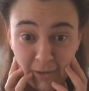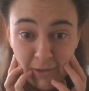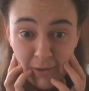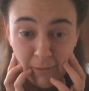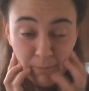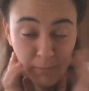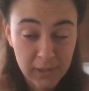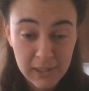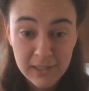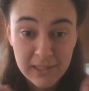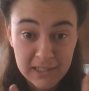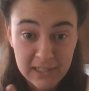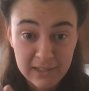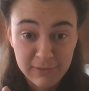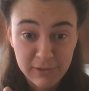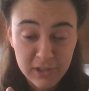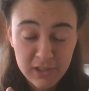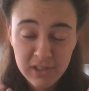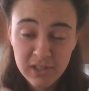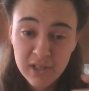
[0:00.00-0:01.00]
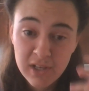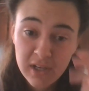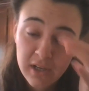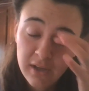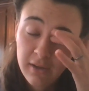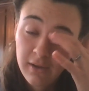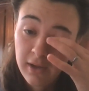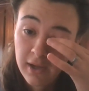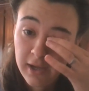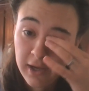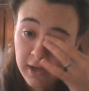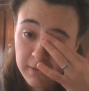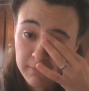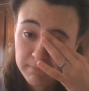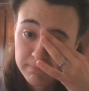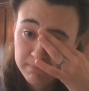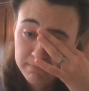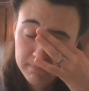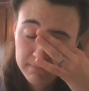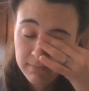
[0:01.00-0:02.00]
Uh, like
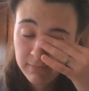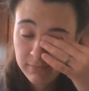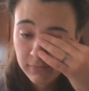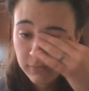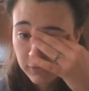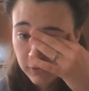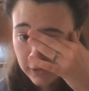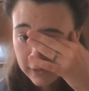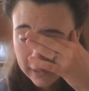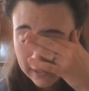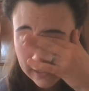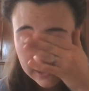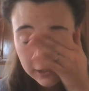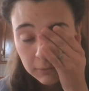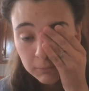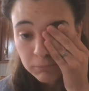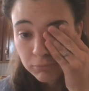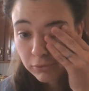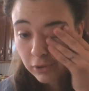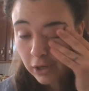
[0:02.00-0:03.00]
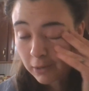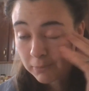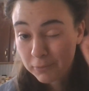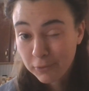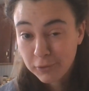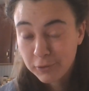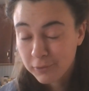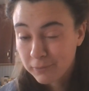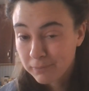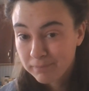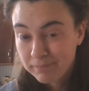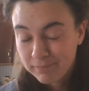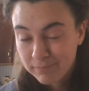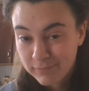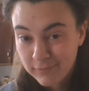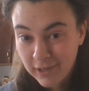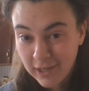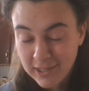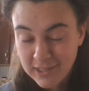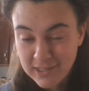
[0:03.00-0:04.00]
proper 19 teen stuff,
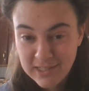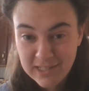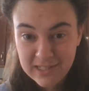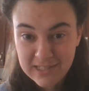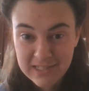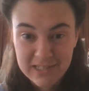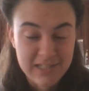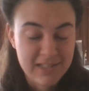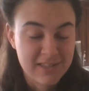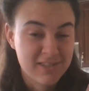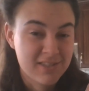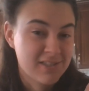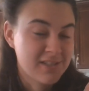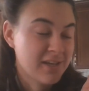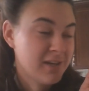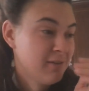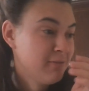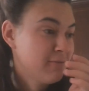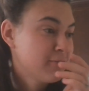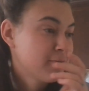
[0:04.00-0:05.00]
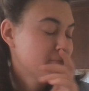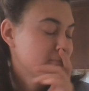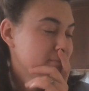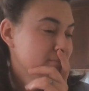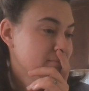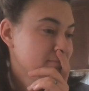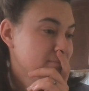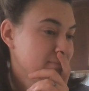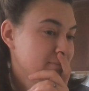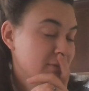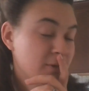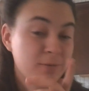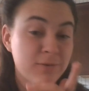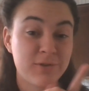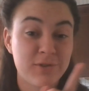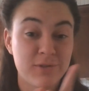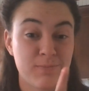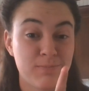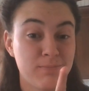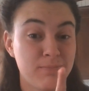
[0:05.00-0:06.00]
which
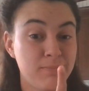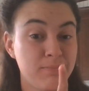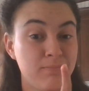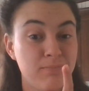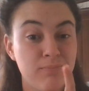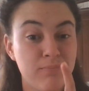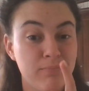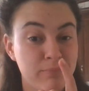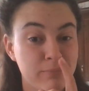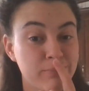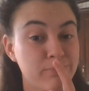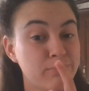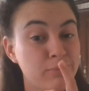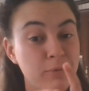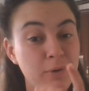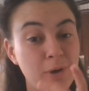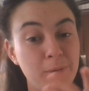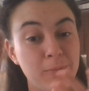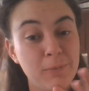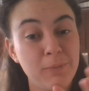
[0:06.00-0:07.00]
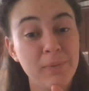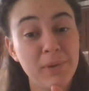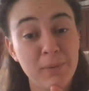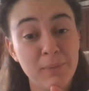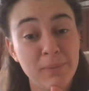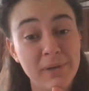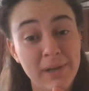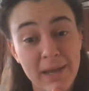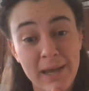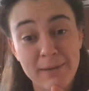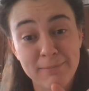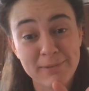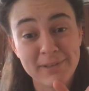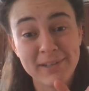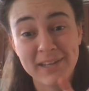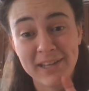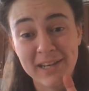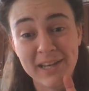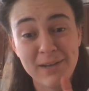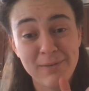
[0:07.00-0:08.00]
probably would happen anyway if I can find some
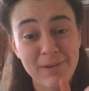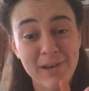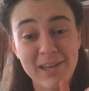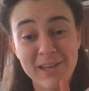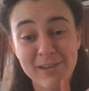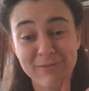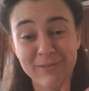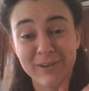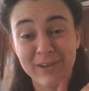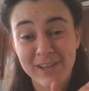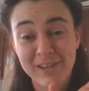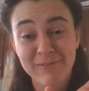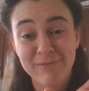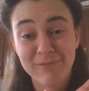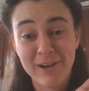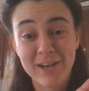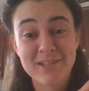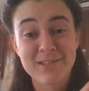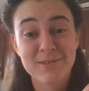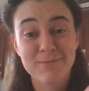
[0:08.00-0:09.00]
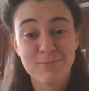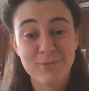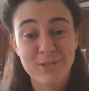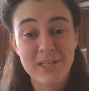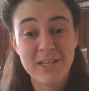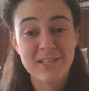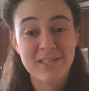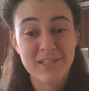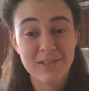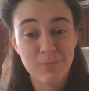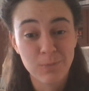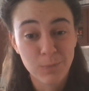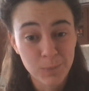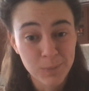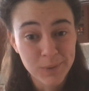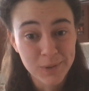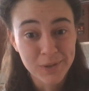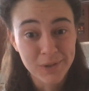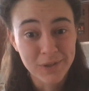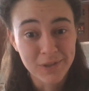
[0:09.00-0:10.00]
decent wool.
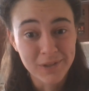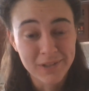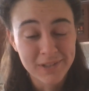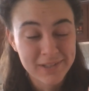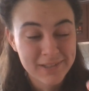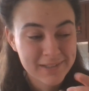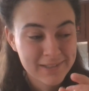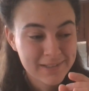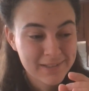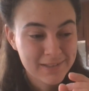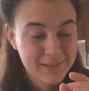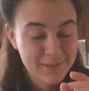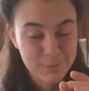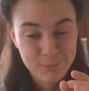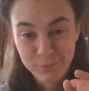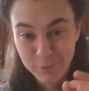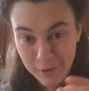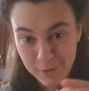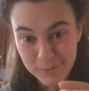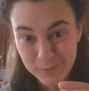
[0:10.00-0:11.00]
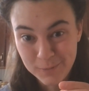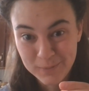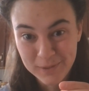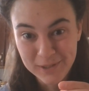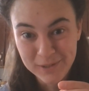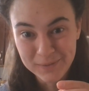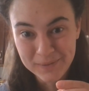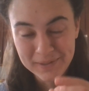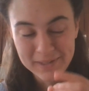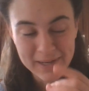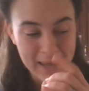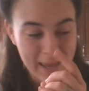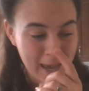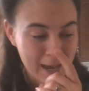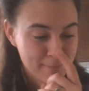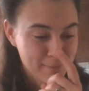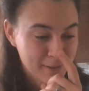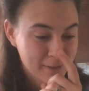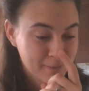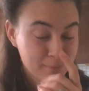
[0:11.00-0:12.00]
Probably going to happen, but I also have so many other
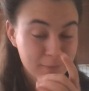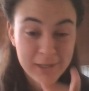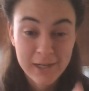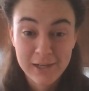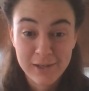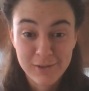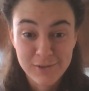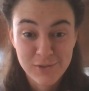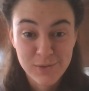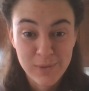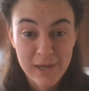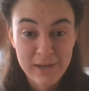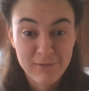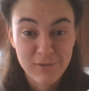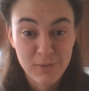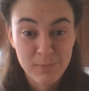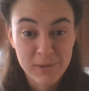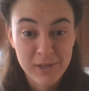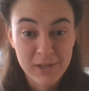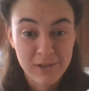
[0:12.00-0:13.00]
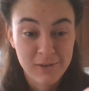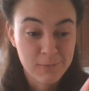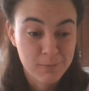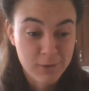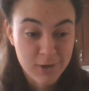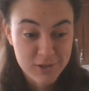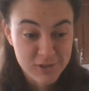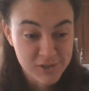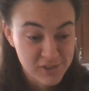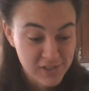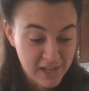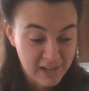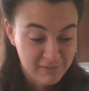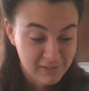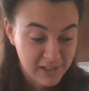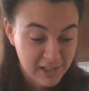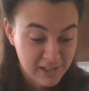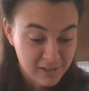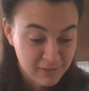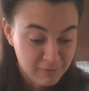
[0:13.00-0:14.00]
projects I have to get done first. Could
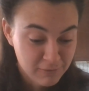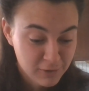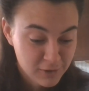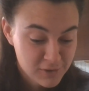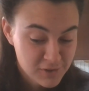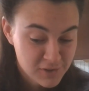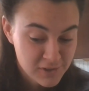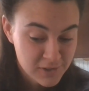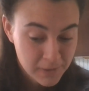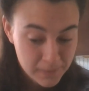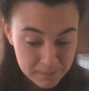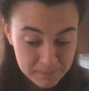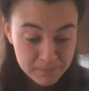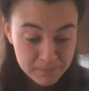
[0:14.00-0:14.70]
also,